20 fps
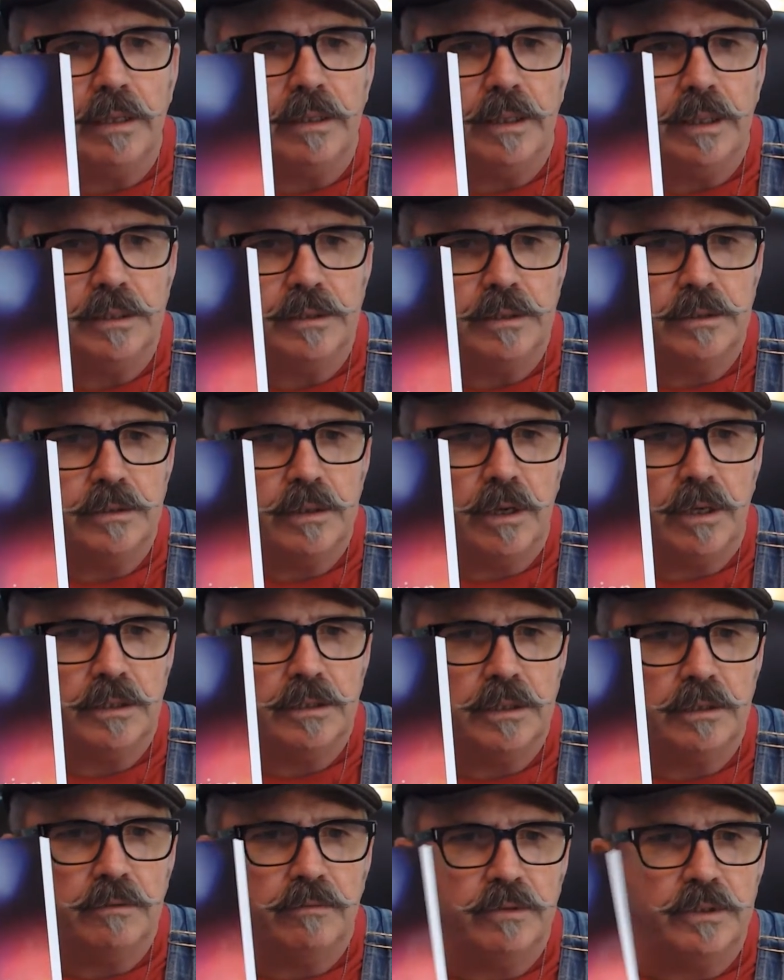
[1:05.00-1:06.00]

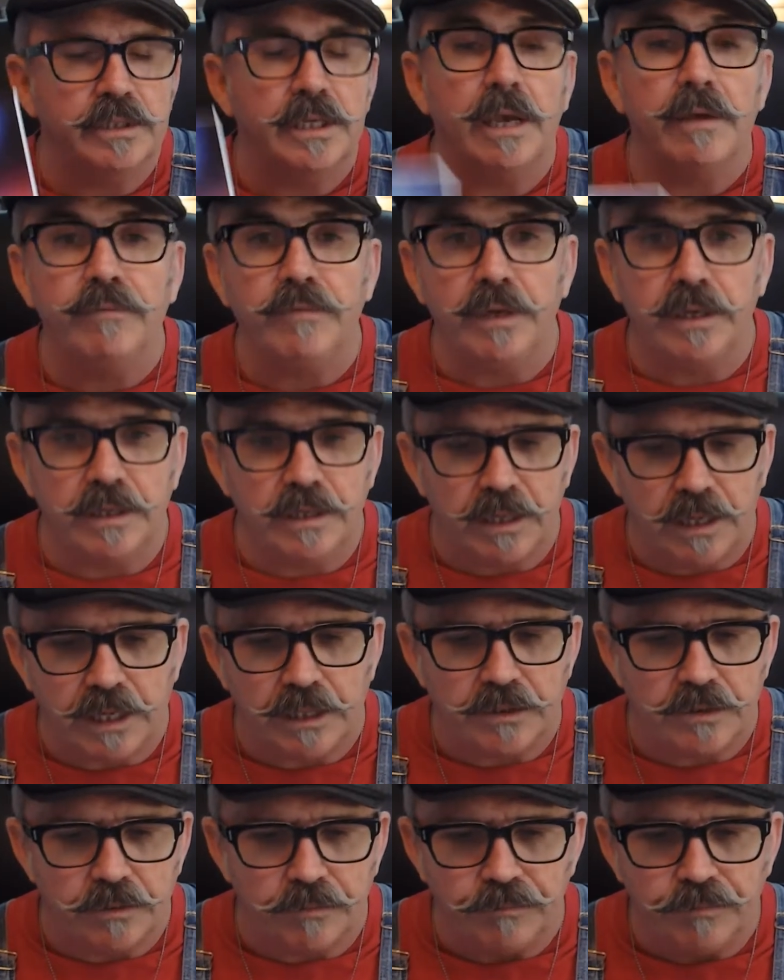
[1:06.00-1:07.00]
Exercises for Safety and
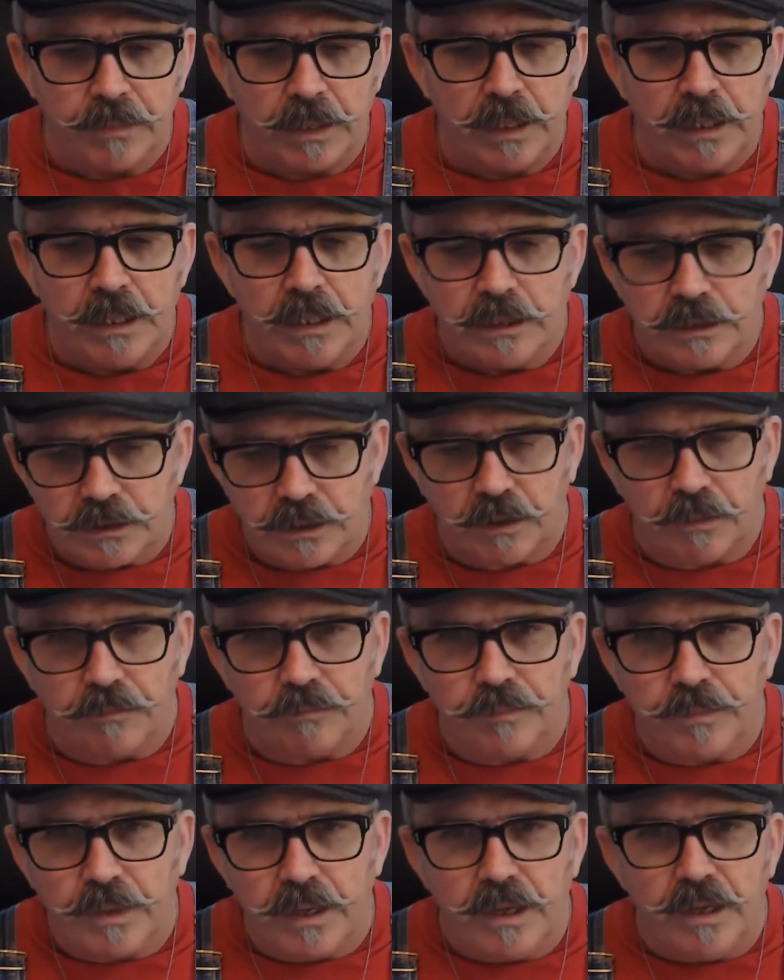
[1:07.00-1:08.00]
Connection. So
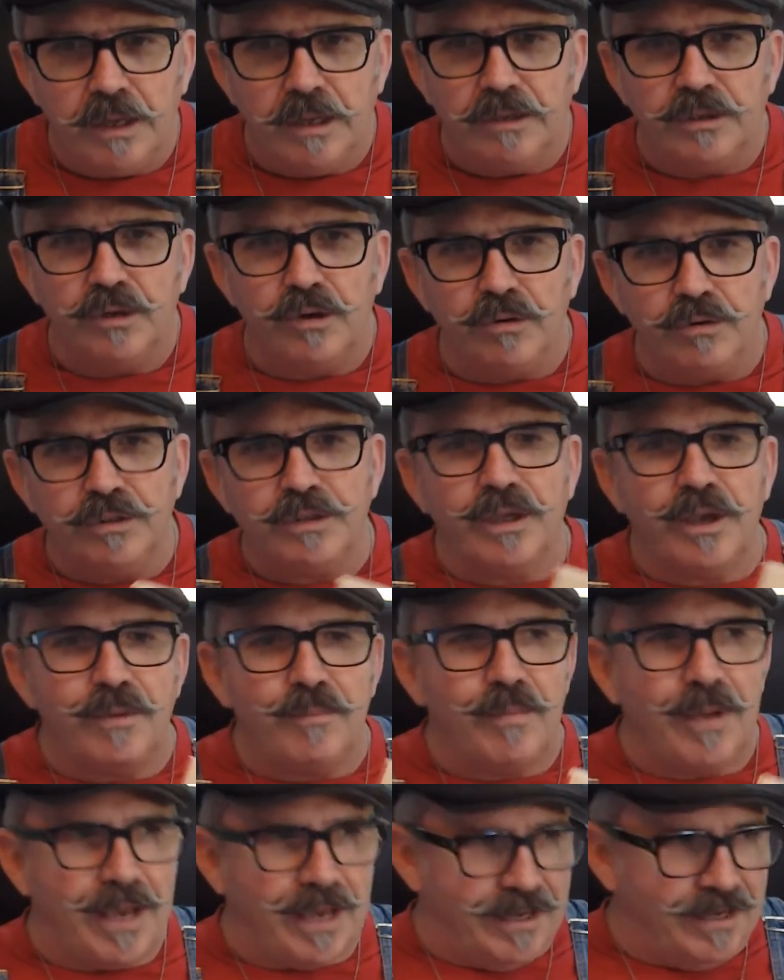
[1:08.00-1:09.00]
she also
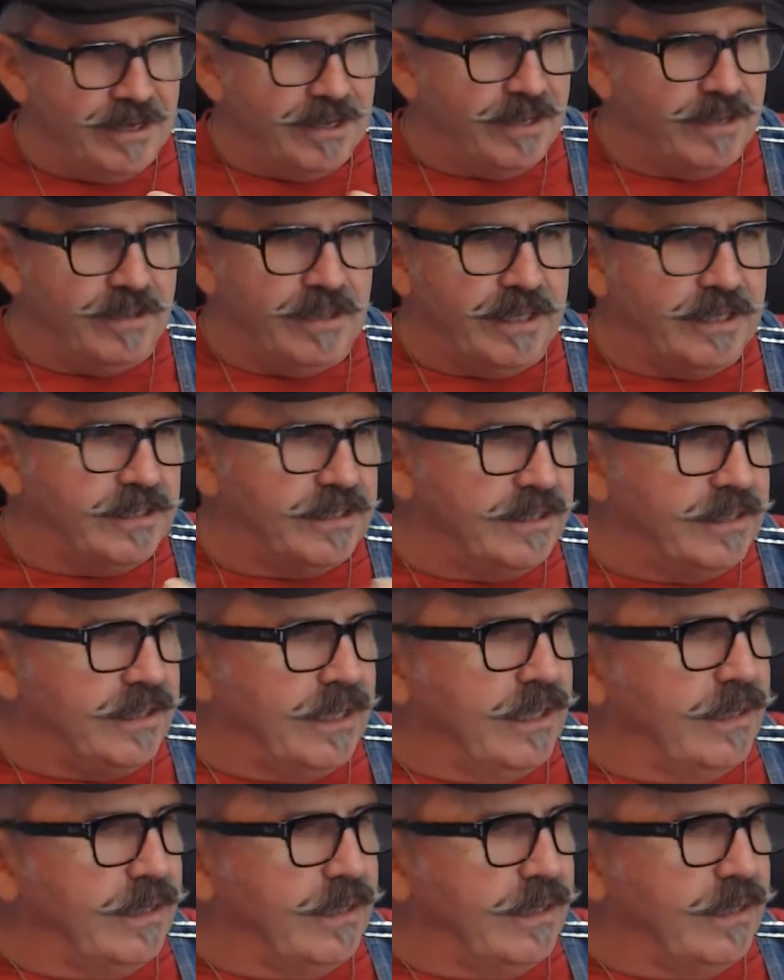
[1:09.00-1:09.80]
made this